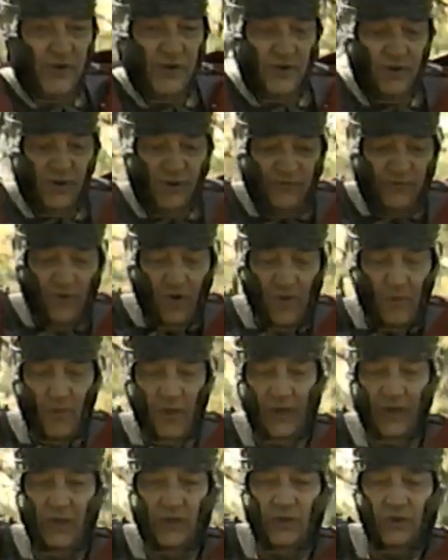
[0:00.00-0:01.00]
of your
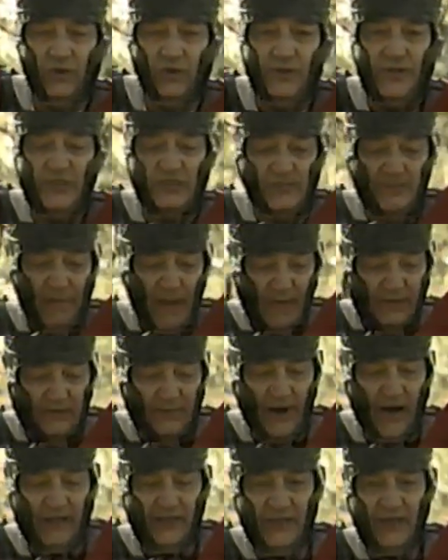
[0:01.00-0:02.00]
uniform will include this
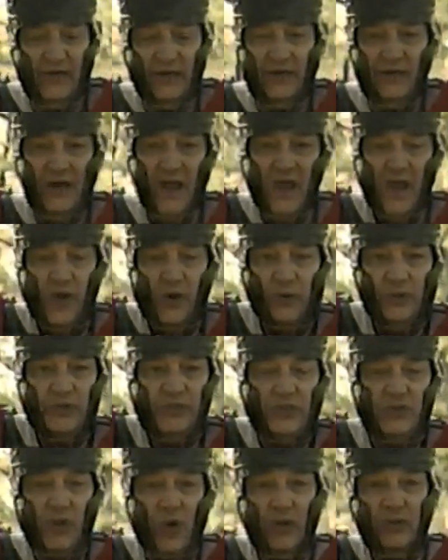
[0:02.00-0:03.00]
belt right here,
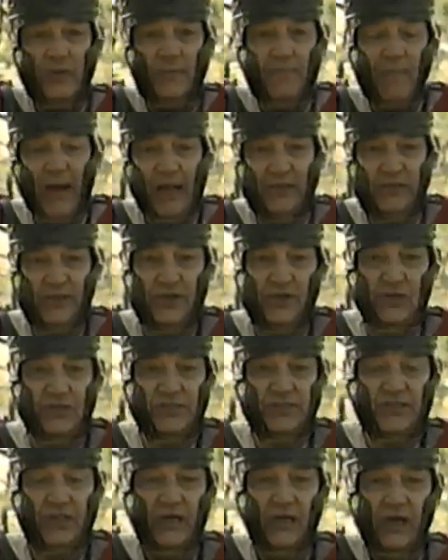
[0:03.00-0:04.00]
which is called the
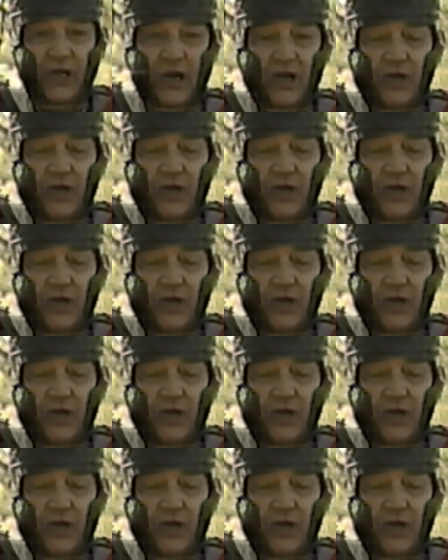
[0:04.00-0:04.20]
Barcio.